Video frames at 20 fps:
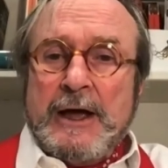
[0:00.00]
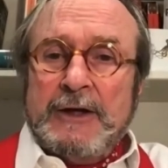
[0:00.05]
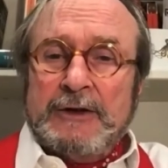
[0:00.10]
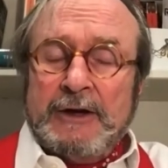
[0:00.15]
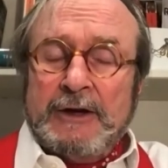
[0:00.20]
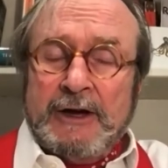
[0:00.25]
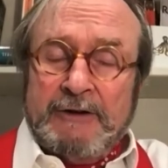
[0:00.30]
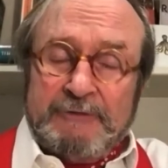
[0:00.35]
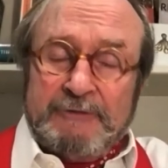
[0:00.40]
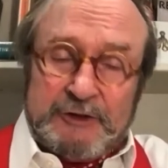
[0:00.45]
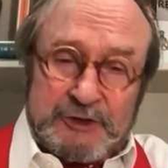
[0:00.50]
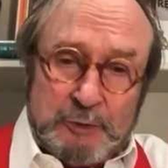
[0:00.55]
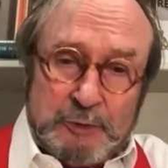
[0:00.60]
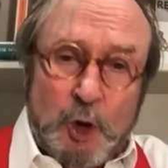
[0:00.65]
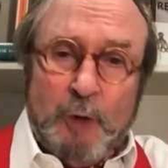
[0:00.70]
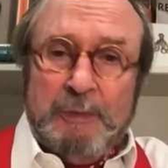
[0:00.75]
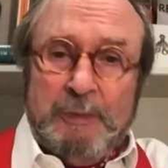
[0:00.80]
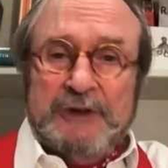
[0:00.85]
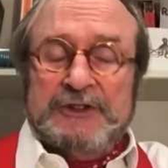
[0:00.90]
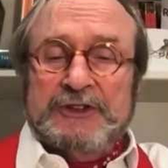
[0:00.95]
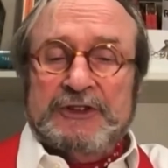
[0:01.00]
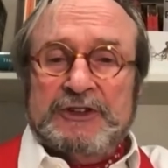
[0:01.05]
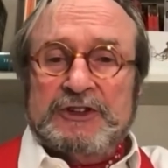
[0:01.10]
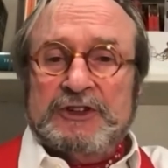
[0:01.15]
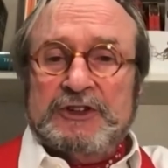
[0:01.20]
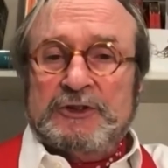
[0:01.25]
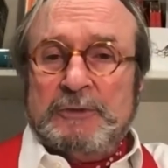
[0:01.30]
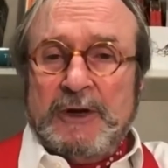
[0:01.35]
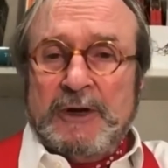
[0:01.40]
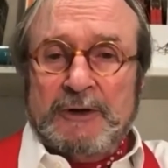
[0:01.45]
uh, for small
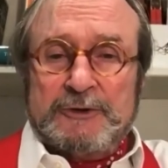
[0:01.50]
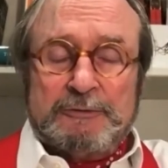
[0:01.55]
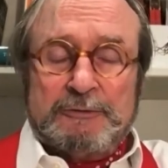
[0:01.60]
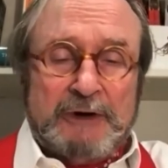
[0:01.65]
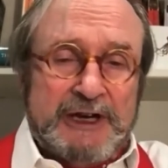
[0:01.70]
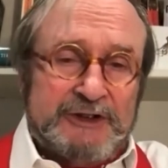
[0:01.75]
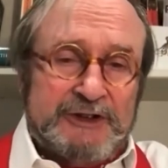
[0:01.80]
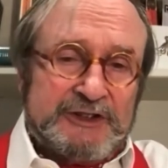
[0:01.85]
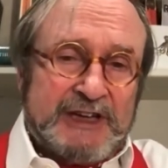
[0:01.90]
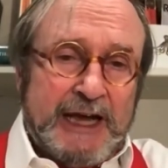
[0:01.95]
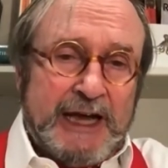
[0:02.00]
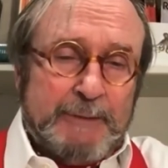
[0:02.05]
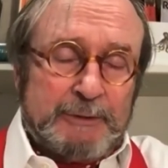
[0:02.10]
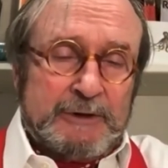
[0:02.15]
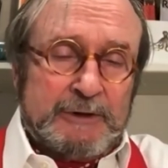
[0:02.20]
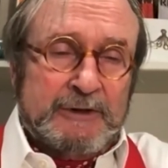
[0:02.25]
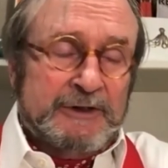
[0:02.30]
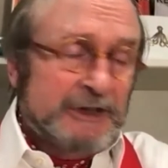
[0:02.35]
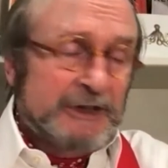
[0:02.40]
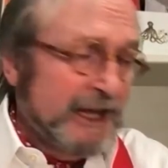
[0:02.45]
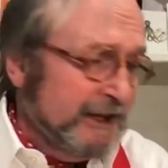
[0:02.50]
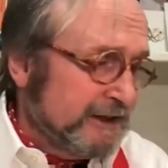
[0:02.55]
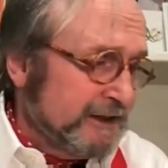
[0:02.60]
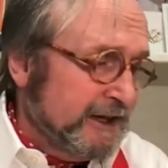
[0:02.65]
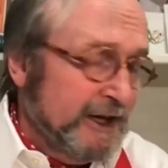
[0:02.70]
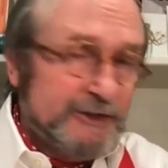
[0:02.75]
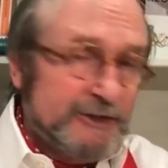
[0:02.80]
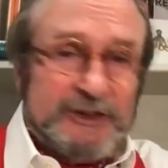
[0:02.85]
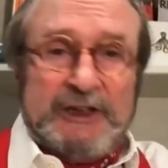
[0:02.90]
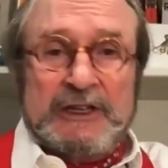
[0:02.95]
businesses to be able to raise capital. In that
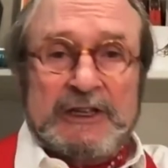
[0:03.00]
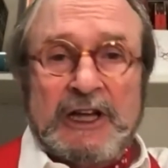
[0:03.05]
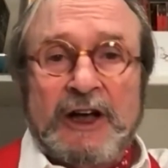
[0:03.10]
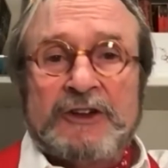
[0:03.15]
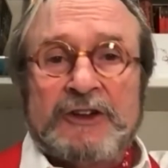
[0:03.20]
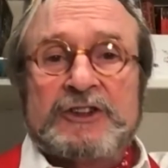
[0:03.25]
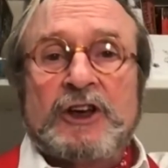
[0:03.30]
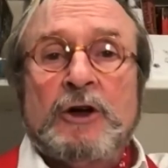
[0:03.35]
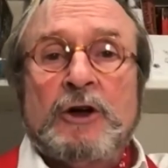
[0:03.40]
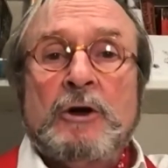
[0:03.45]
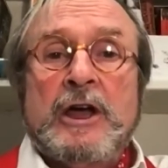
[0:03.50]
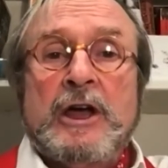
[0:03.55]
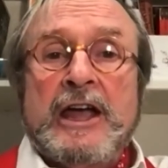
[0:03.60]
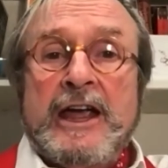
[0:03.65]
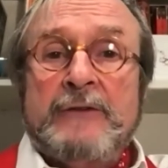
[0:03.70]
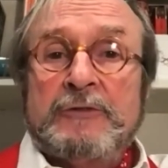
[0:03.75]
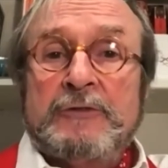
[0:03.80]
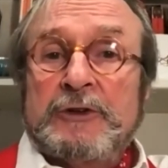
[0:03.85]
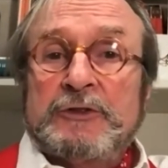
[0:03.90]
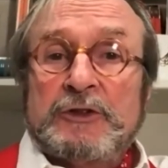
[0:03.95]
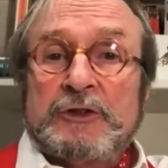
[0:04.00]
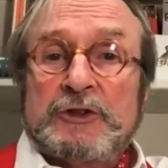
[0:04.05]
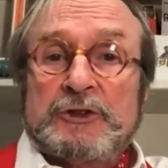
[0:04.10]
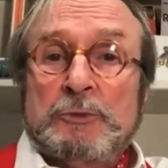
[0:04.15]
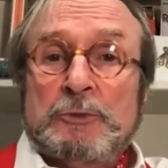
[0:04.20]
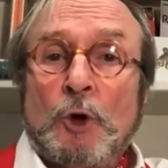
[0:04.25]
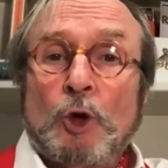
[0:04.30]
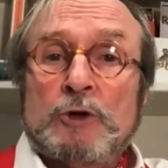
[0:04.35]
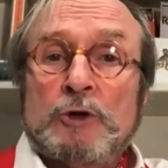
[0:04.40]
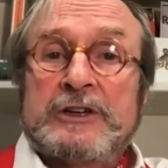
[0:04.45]
case, in Glasgow, it was a
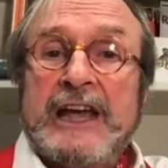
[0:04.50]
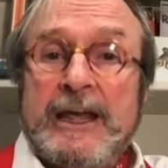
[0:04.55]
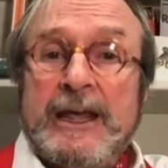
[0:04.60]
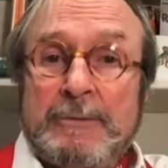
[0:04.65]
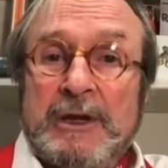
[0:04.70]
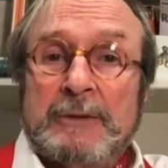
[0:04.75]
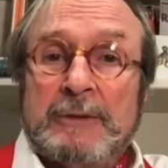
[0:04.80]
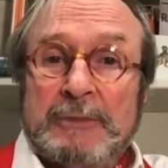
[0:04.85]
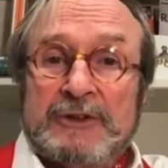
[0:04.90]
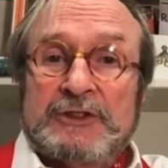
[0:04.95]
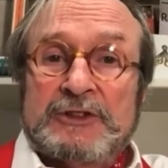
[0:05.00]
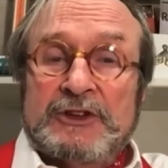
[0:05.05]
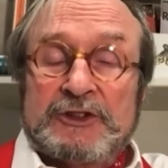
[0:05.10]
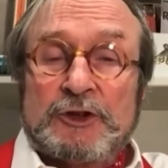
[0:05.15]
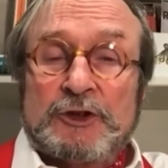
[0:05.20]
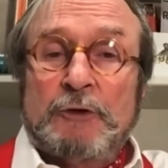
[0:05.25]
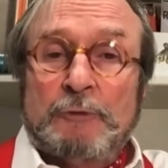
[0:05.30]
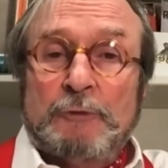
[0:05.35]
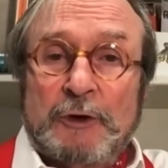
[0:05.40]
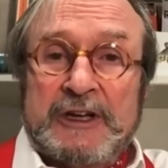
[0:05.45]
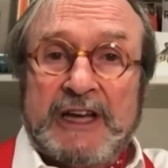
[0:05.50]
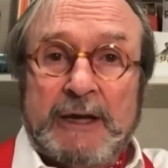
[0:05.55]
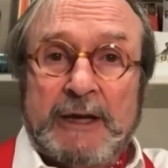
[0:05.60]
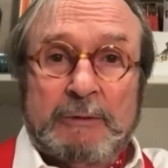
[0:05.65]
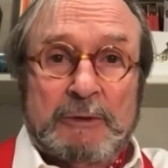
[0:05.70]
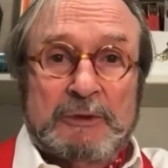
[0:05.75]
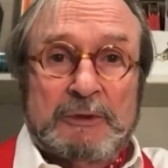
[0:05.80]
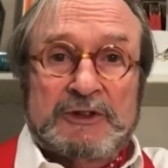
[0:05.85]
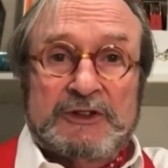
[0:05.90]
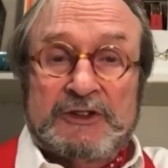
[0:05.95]
small gaming business, software
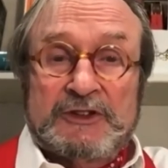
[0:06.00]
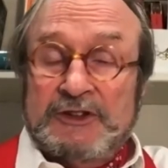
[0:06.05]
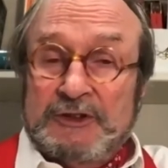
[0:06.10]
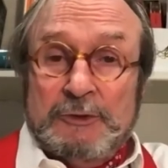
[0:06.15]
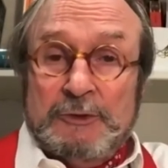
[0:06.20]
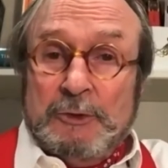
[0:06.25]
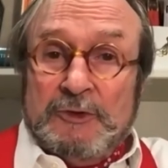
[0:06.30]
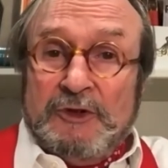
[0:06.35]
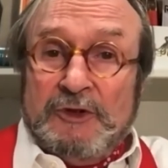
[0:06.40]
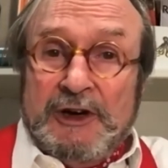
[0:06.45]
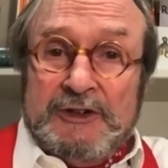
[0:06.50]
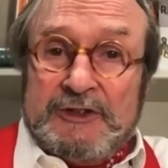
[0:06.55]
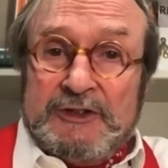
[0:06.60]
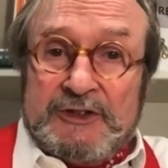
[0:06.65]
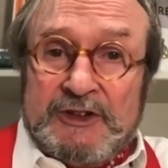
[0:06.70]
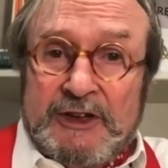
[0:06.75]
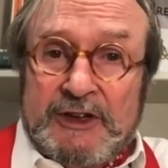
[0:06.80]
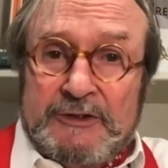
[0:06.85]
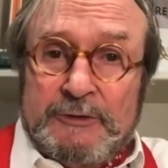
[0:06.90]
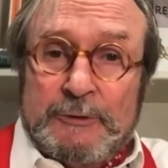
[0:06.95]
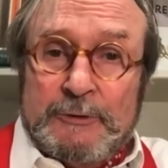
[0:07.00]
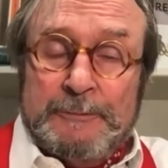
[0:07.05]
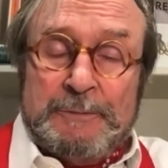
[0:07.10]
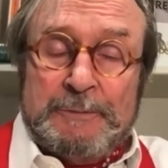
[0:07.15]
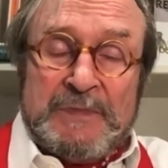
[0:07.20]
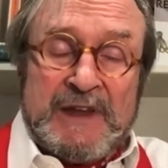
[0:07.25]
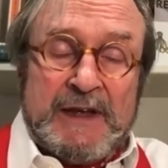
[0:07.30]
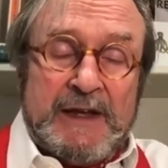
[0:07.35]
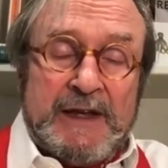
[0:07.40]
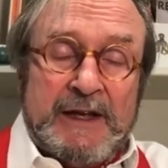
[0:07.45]
gaming business. It was very successful.
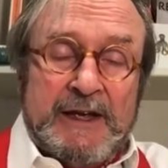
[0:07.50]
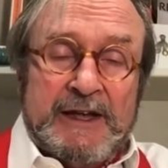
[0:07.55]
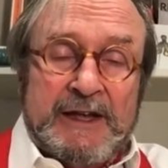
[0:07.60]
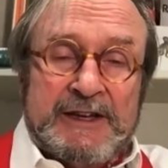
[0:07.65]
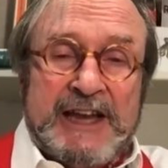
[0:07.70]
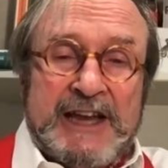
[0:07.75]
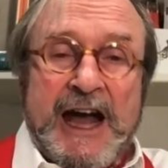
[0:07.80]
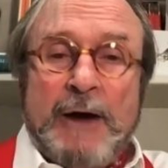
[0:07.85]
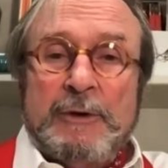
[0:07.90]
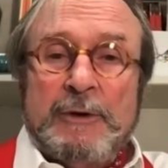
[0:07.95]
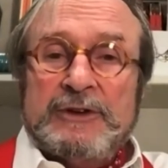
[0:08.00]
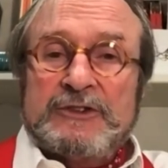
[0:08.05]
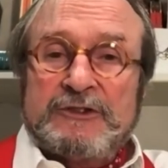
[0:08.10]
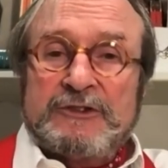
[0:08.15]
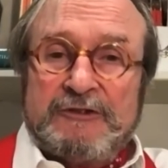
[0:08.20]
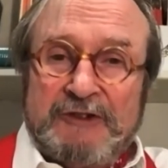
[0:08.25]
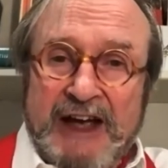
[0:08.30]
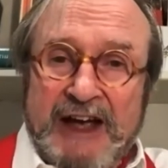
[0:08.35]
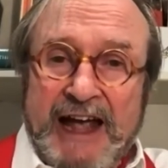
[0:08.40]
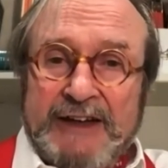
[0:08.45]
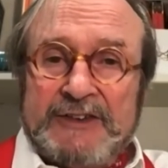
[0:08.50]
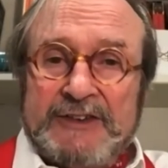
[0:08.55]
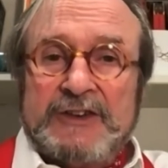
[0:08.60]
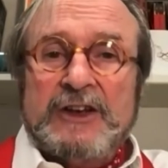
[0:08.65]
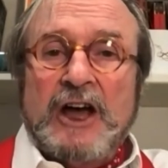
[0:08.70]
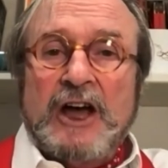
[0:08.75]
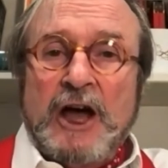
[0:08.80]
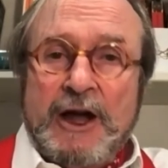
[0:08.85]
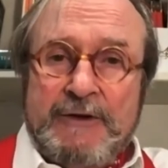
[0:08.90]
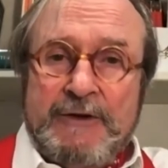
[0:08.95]
Now it's fat,
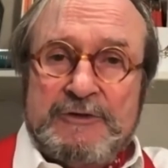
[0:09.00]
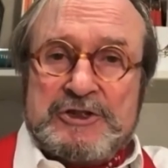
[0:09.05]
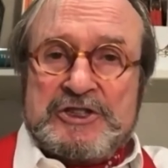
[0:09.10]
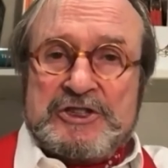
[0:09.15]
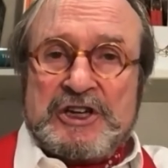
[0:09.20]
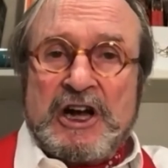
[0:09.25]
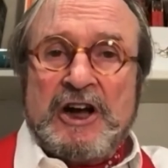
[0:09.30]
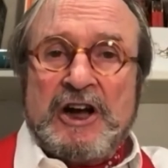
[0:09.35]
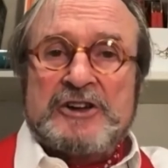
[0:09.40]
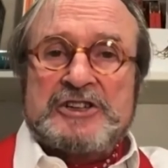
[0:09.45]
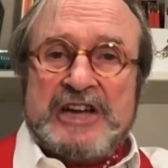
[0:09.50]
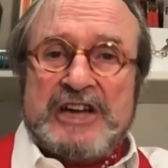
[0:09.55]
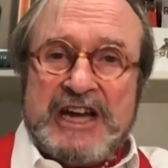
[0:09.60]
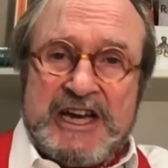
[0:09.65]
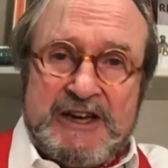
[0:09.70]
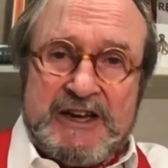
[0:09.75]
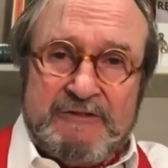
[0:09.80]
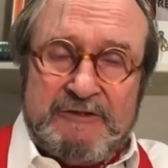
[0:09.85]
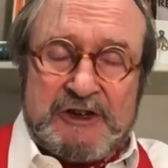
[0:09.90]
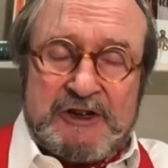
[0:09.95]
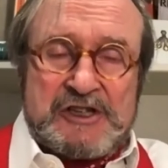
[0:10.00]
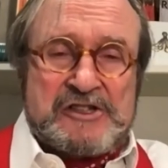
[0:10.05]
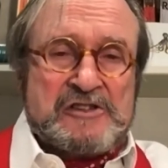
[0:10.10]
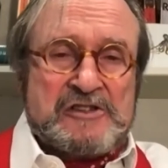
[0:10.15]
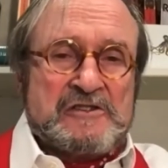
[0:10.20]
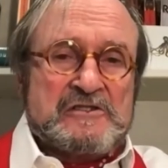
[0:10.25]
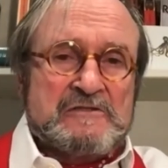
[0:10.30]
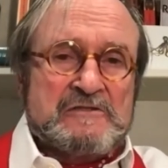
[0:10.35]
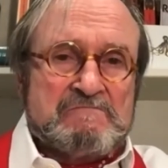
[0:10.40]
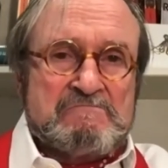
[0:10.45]
overcharged,
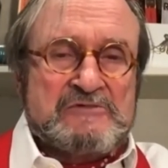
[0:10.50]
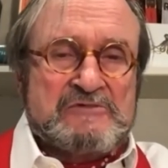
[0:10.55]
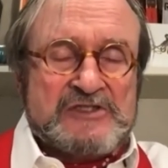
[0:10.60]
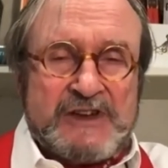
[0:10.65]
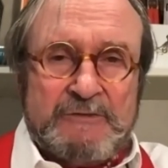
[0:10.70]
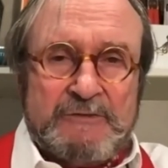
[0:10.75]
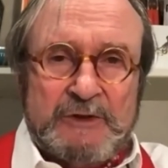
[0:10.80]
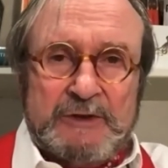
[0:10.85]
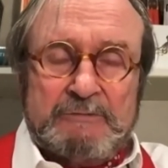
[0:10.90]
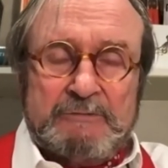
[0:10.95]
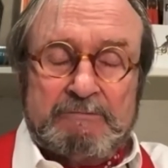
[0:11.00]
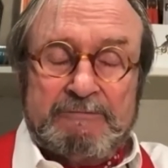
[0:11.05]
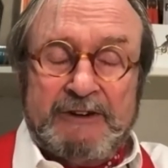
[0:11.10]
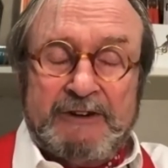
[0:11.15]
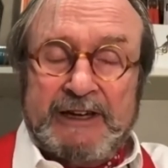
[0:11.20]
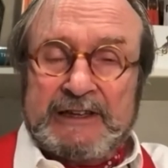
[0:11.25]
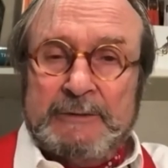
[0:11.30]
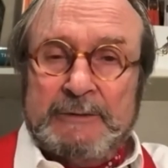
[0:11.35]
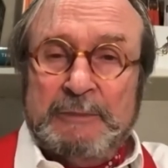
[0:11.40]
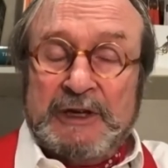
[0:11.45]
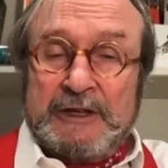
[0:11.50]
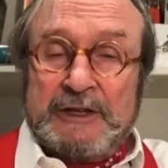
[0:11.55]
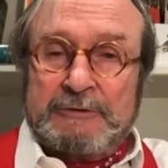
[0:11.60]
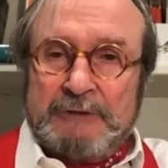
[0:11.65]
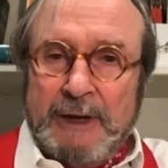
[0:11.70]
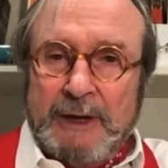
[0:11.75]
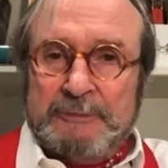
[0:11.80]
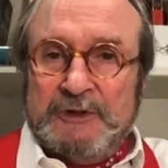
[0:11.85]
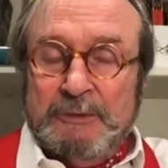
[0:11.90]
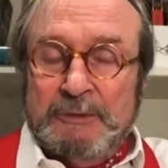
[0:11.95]
inefficient, and some of it, frankly, a bit
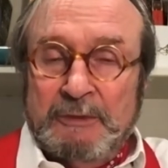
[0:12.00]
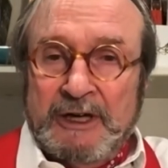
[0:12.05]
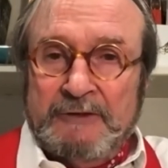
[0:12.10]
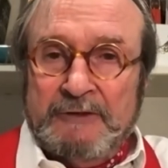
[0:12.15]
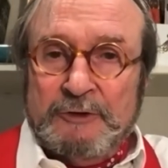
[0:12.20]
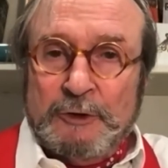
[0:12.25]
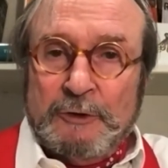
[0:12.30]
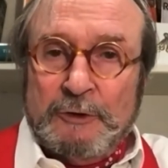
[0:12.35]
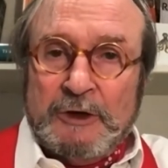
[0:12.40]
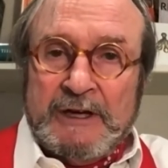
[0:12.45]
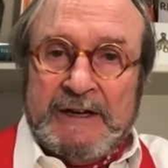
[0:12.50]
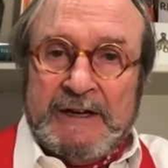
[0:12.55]
corrupt in my view.